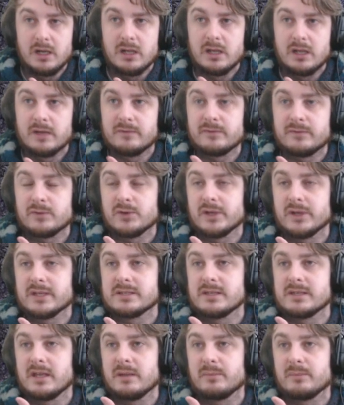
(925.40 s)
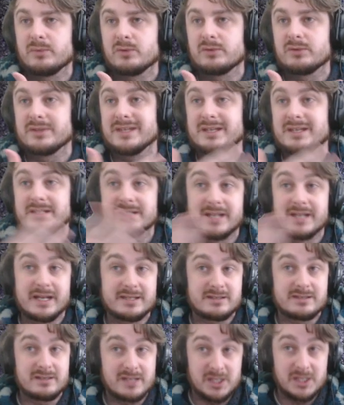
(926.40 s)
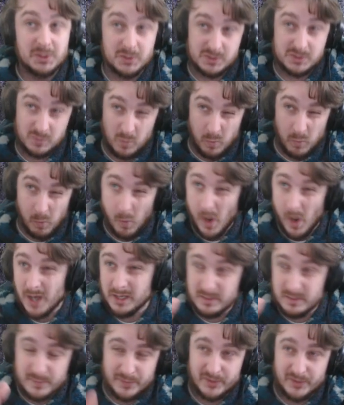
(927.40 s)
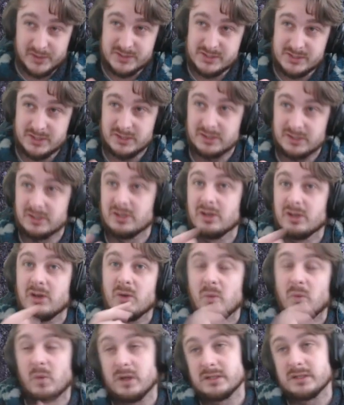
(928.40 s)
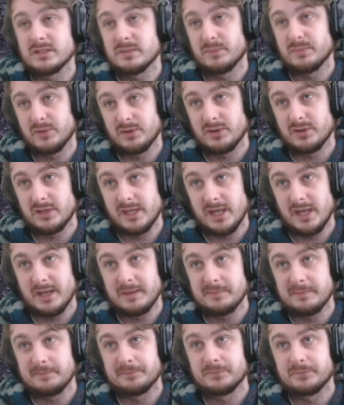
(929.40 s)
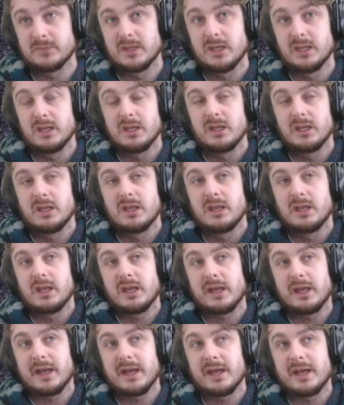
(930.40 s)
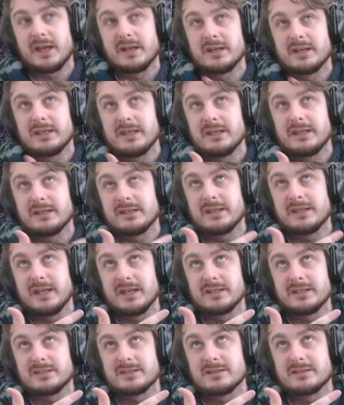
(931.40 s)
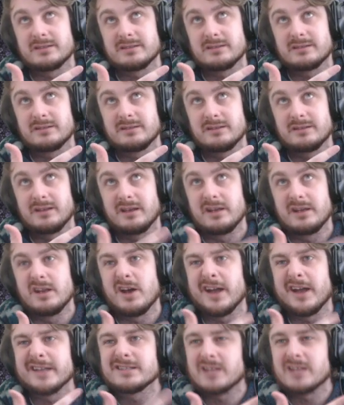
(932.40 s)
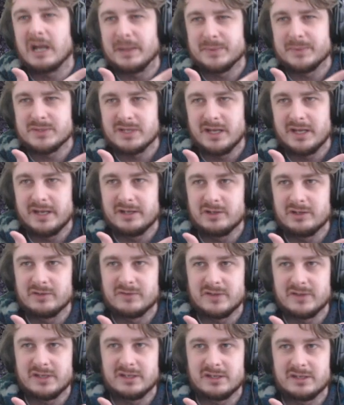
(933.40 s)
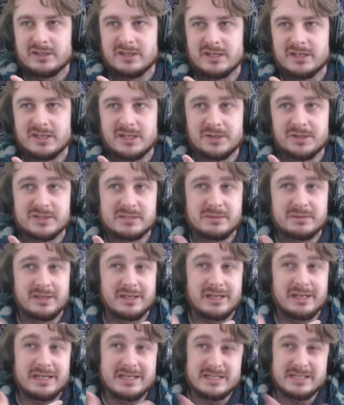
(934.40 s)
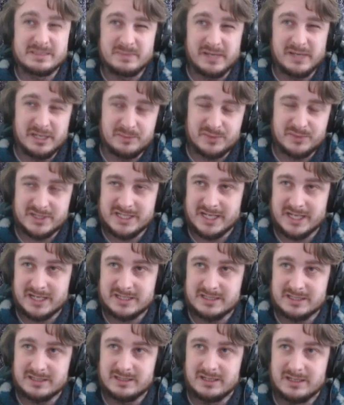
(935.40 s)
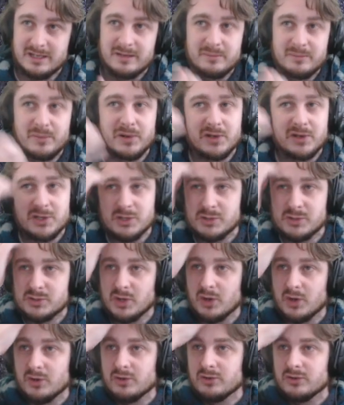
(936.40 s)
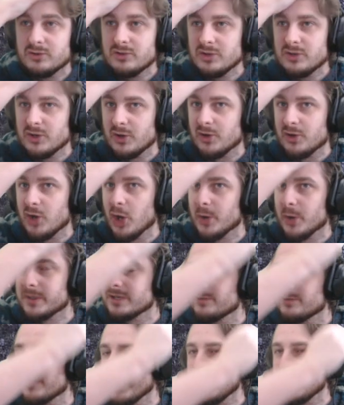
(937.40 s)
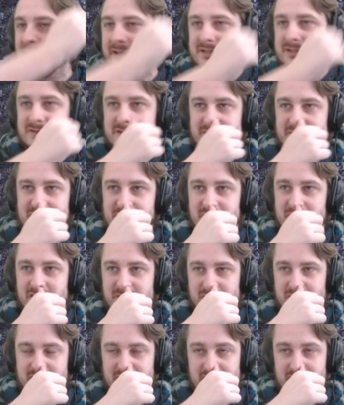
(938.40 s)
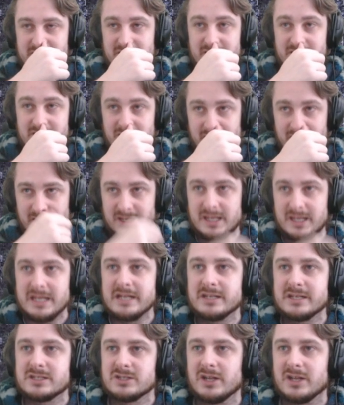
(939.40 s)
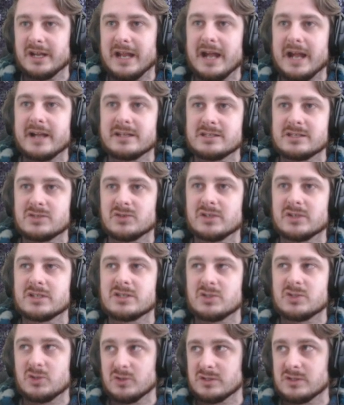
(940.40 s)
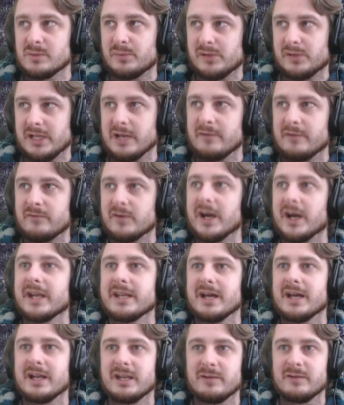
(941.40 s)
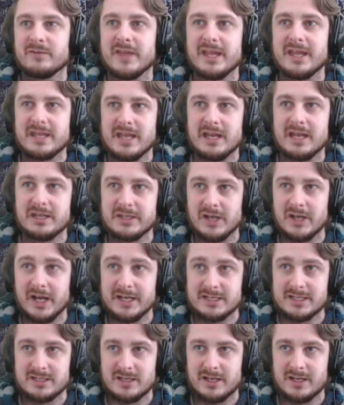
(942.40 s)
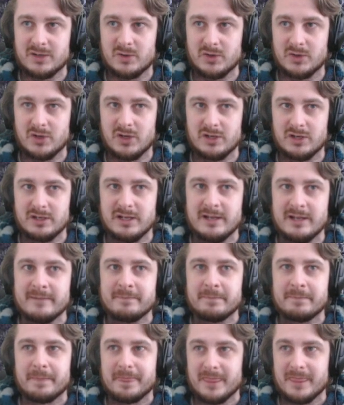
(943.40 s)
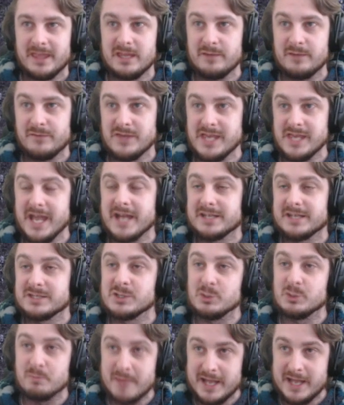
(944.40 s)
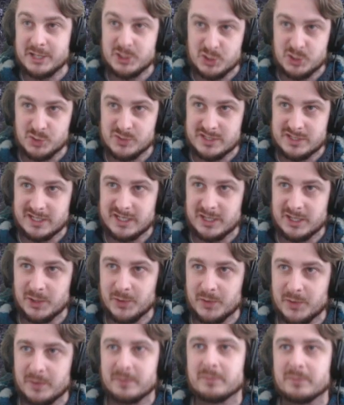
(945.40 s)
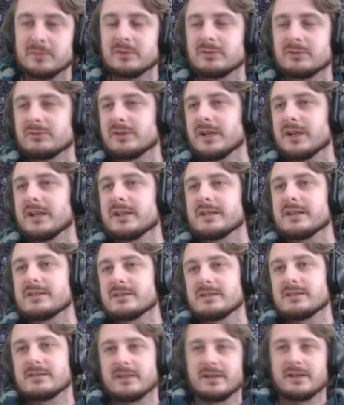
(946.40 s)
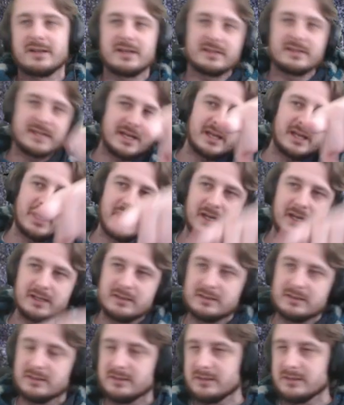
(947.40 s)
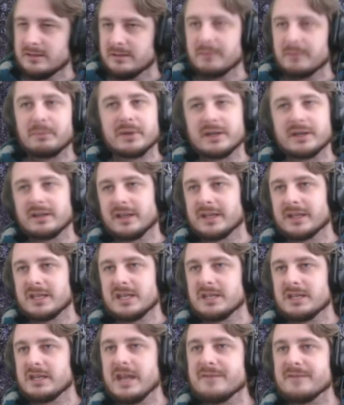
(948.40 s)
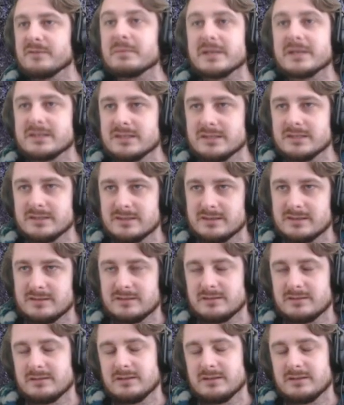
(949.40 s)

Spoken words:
For example, the assassin kills one person once per game, and it gets a nice upside if it can kill something that is being protected, but you don't know in advance if someone's being protected. It's not like each night asterisk, choose a player, find out if they can die tonight or not. If yes, you may choose to kill them, right? It's just like, that guy, but like it never misses.